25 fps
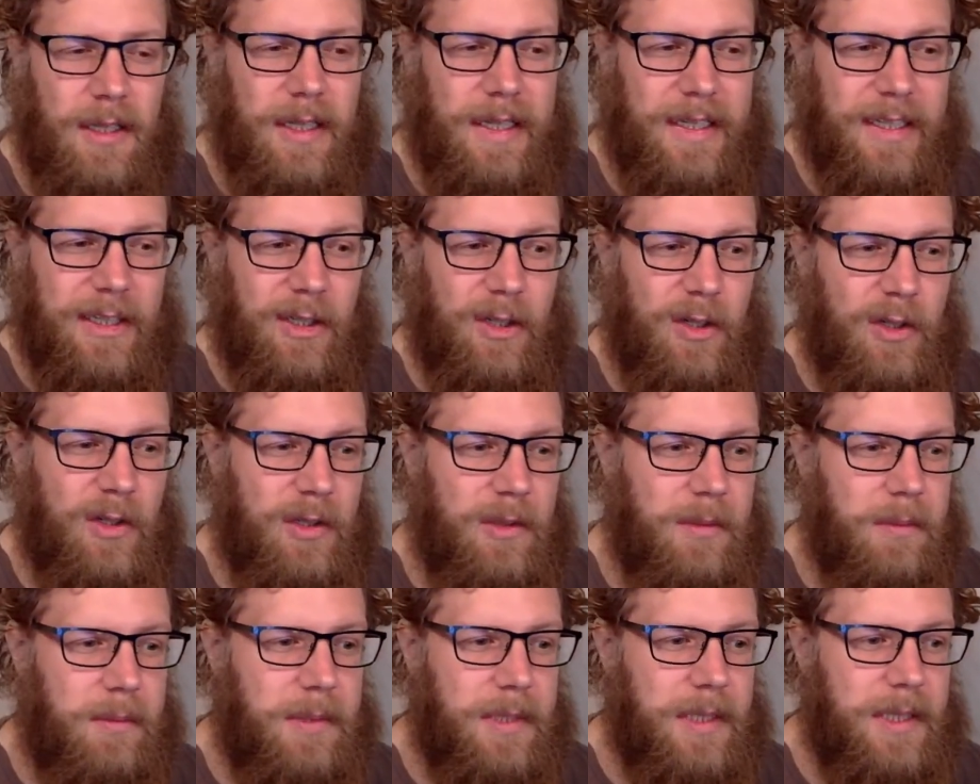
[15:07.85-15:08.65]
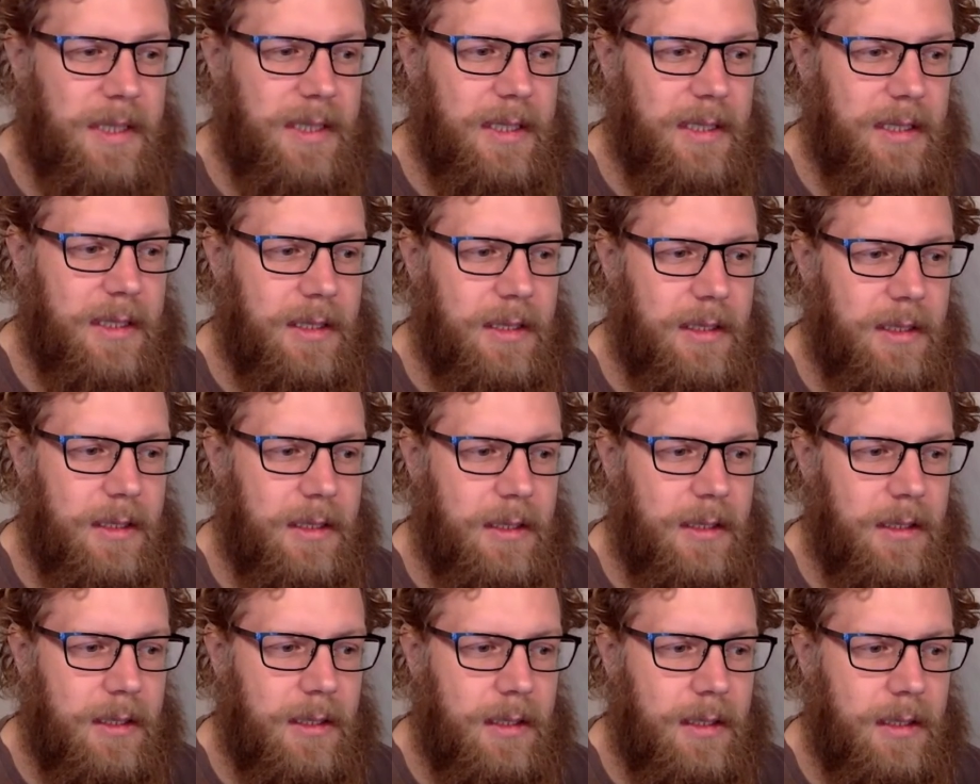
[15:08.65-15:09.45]
It could be
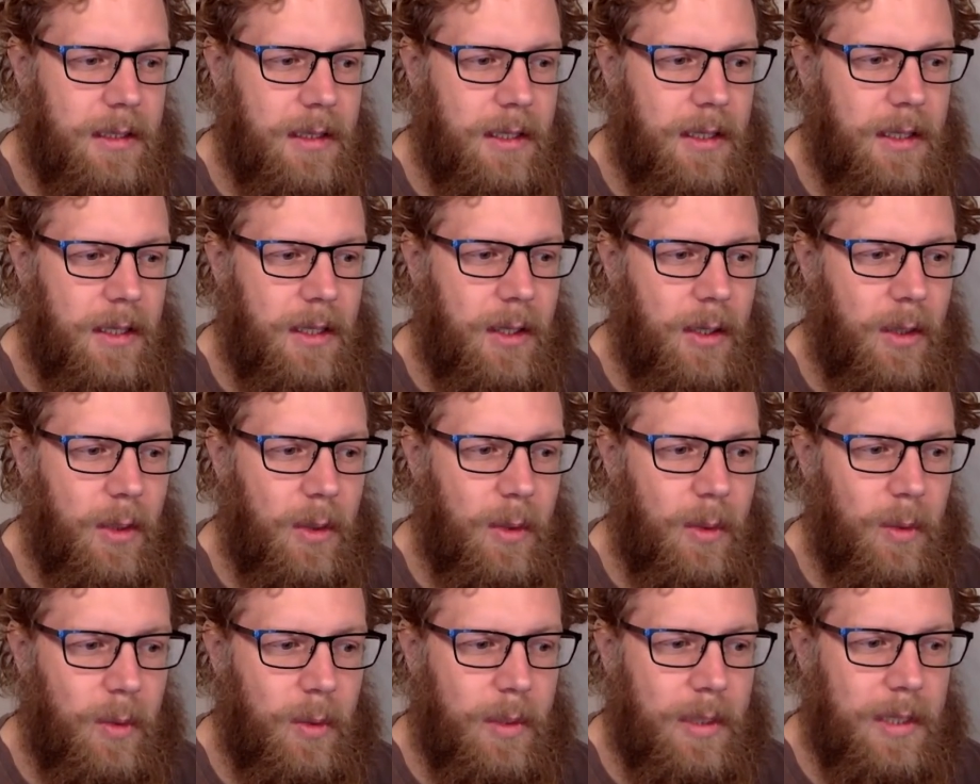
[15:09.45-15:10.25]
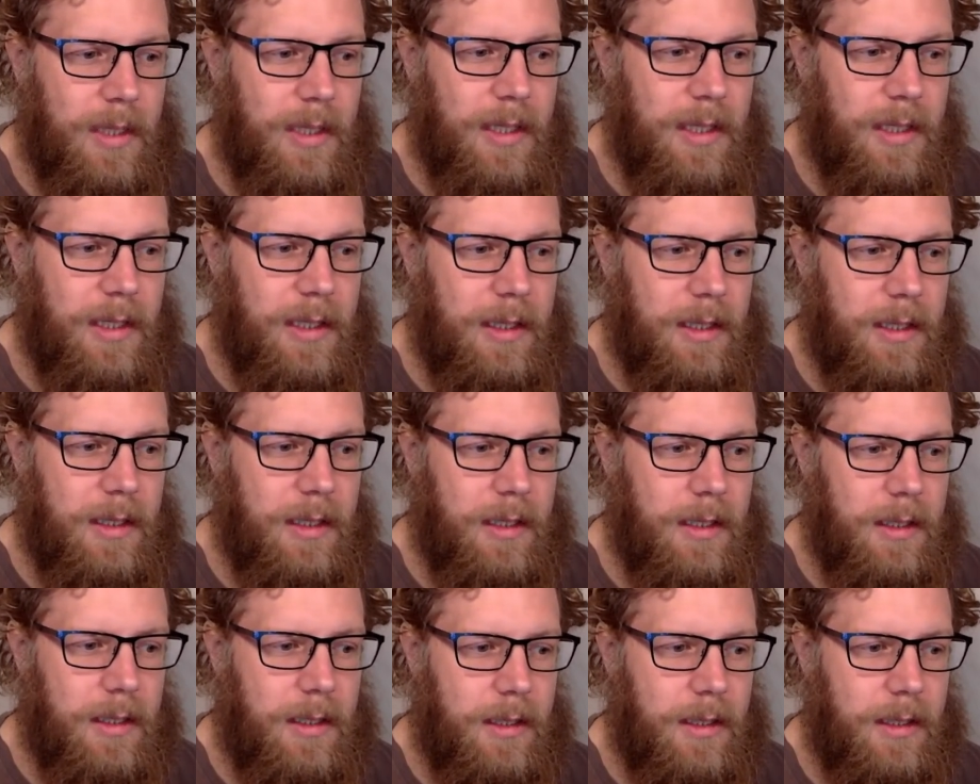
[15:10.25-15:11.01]
we